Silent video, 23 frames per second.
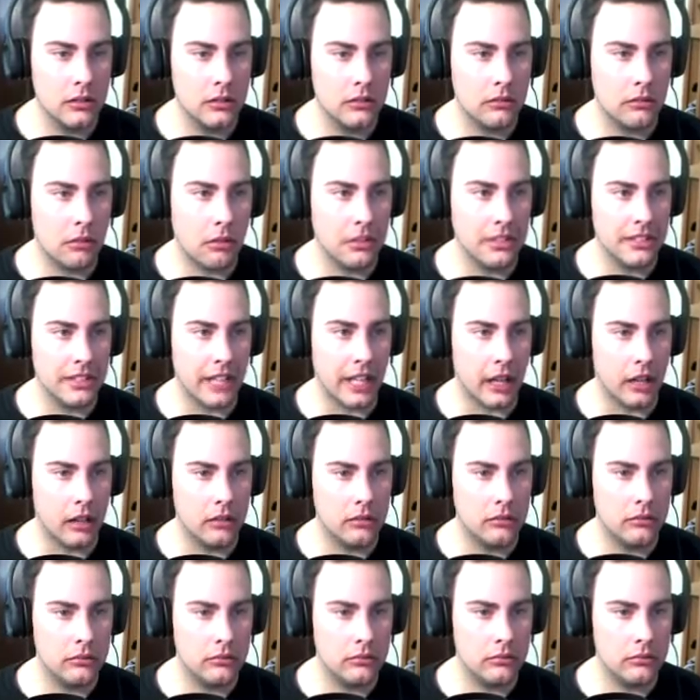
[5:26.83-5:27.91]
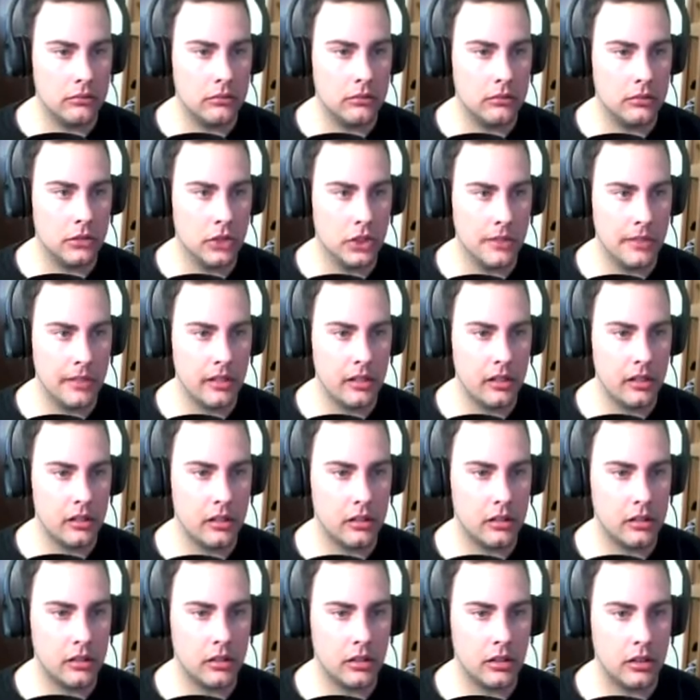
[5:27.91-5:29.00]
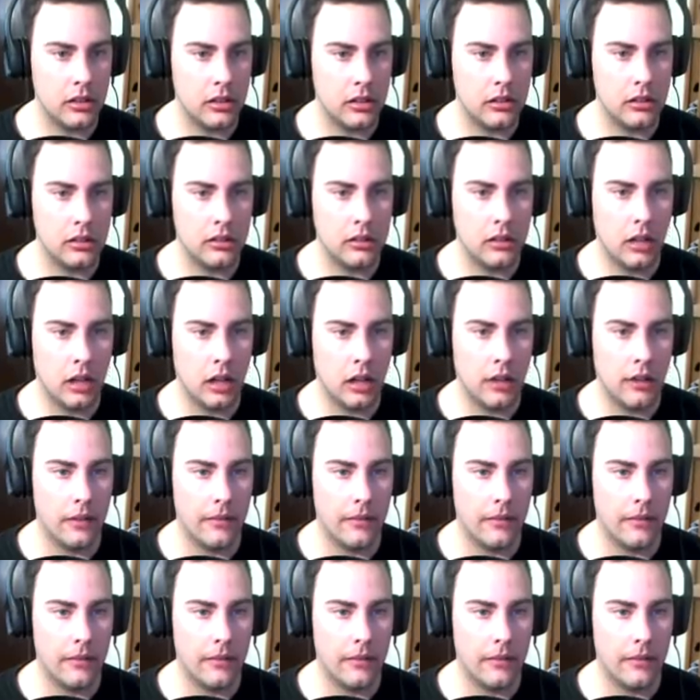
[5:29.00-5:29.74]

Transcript: What was that? Excuse me. Oh.